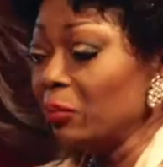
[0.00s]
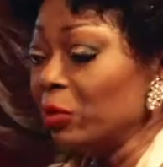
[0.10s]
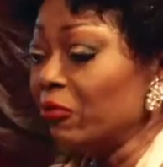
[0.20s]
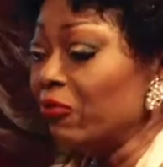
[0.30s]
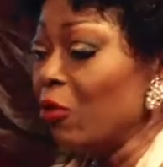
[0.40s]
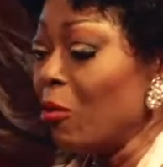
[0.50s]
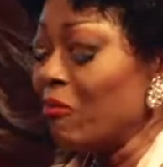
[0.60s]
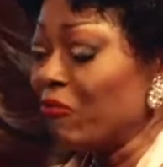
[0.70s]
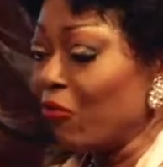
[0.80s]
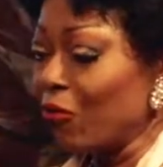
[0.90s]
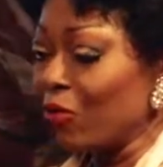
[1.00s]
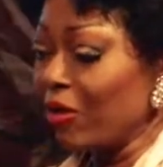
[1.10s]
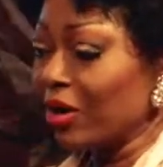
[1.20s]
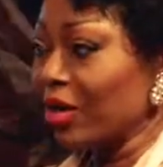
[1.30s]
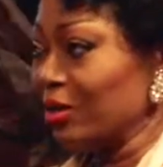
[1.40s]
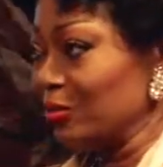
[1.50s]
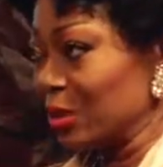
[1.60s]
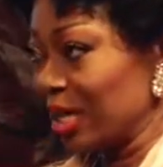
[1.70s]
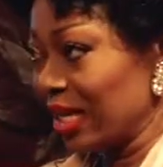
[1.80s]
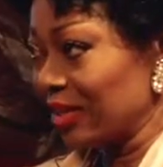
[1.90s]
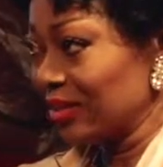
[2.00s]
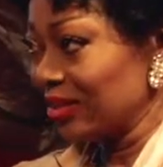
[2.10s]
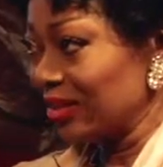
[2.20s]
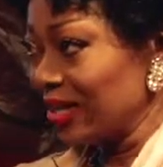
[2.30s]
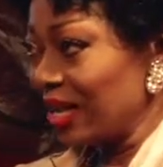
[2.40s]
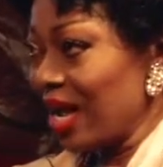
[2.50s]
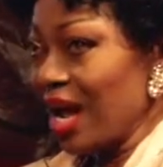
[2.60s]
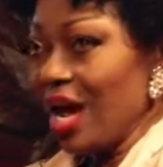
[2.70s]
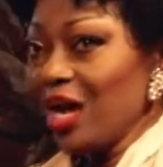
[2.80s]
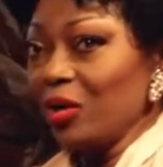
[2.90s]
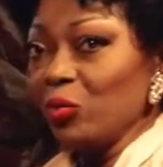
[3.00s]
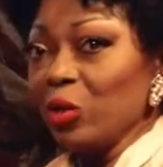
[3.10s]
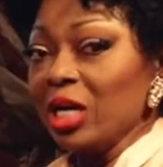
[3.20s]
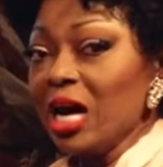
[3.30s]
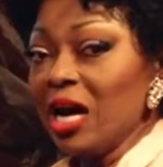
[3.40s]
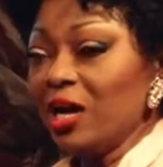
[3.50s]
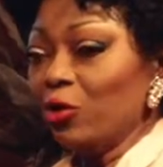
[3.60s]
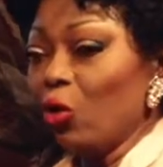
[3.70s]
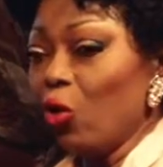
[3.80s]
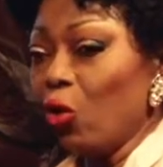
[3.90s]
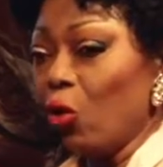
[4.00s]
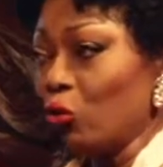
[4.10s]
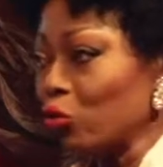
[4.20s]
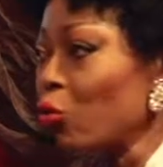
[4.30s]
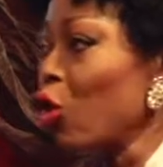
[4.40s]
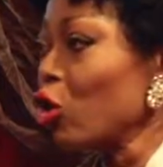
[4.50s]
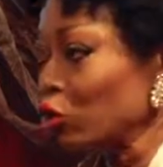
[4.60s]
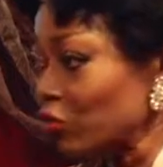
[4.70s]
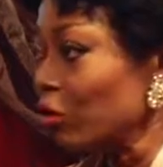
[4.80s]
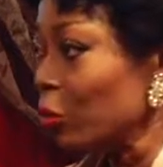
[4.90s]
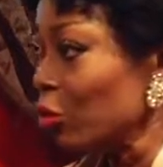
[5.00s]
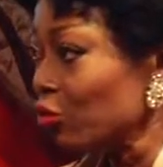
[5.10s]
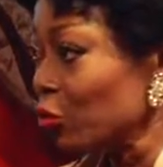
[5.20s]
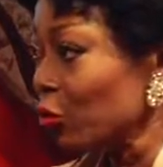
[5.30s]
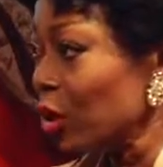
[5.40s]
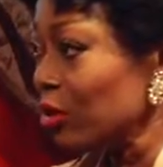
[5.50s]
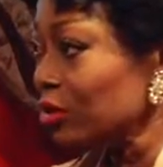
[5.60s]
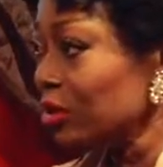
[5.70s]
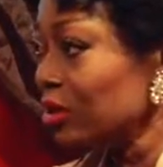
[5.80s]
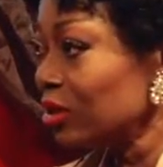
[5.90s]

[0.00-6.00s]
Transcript: perform for King Hussein, and we had all the royals from all over the world.